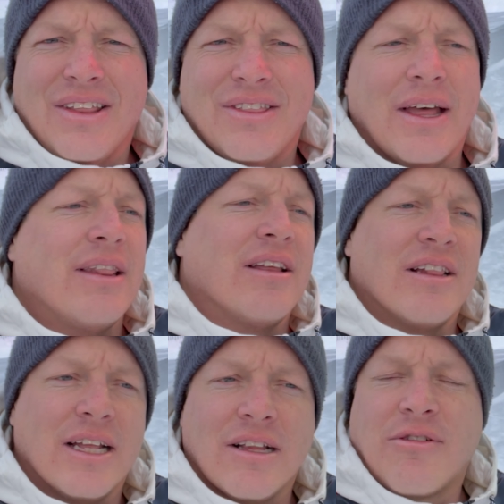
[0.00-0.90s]
the
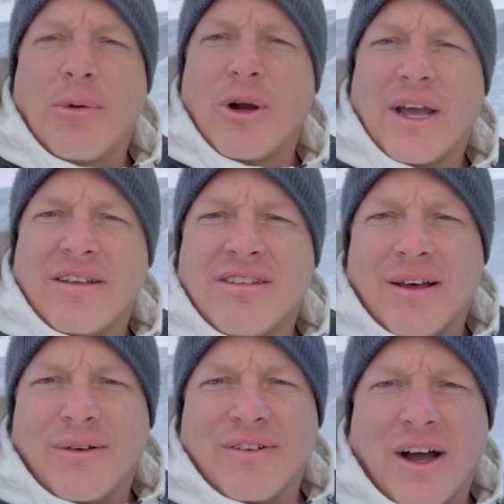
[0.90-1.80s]
little sport ice
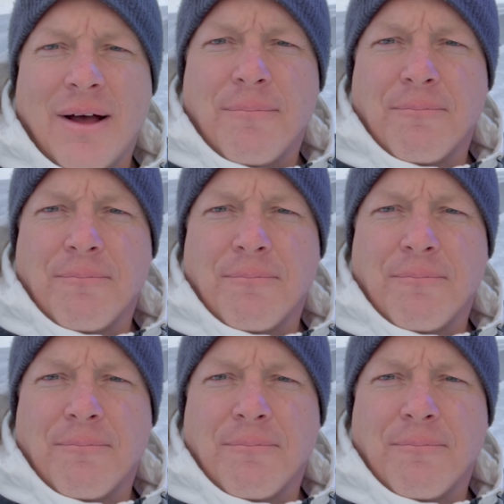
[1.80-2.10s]
that we've got.